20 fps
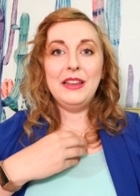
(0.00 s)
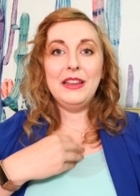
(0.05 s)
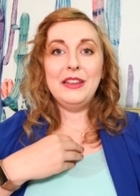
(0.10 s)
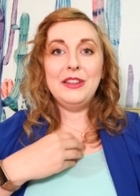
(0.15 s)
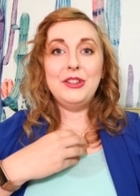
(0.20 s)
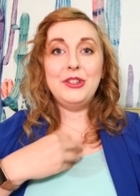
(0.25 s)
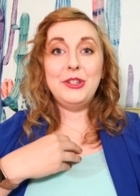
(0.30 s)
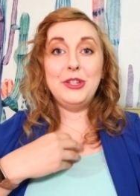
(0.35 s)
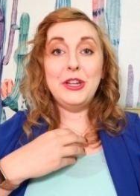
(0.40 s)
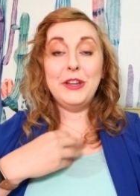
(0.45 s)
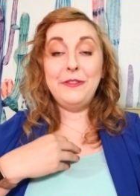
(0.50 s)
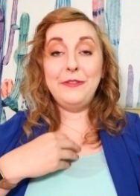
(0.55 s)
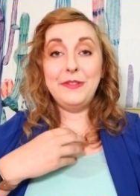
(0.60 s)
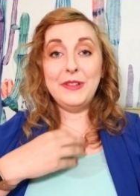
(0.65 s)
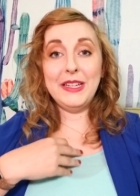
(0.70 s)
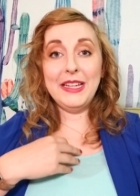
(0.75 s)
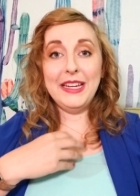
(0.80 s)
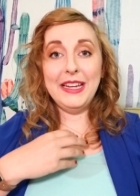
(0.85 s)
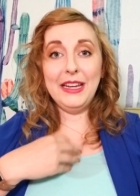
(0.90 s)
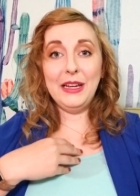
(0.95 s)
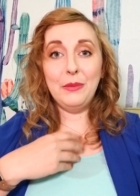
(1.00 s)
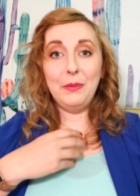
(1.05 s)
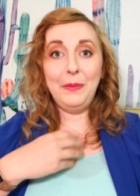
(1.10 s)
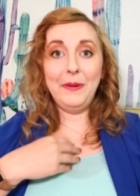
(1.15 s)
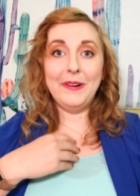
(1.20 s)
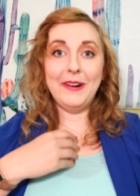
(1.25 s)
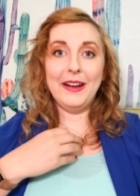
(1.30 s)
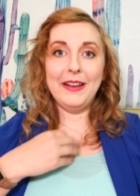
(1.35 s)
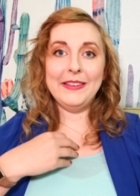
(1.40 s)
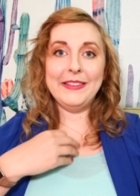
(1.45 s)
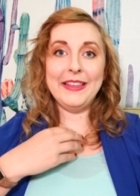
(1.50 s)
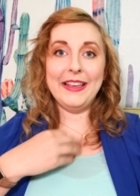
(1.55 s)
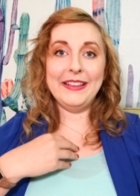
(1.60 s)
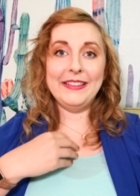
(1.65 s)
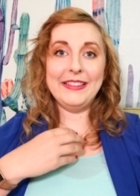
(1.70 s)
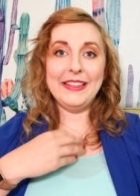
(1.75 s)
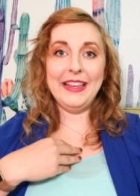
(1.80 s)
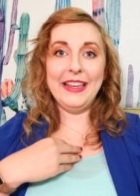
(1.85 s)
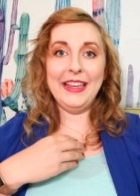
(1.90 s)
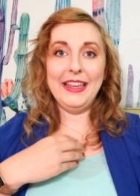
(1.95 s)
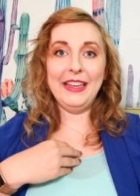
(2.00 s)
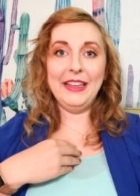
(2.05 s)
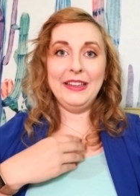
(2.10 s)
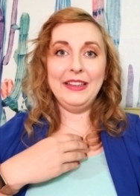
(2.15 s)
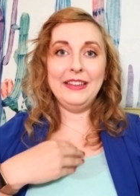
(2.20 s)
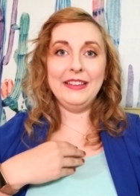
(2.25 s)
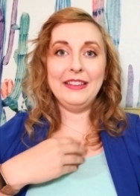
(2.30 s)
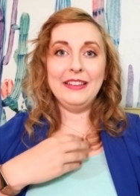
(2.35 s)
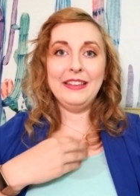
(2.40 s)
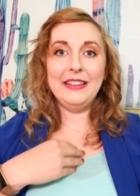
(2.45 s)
shifting, processing,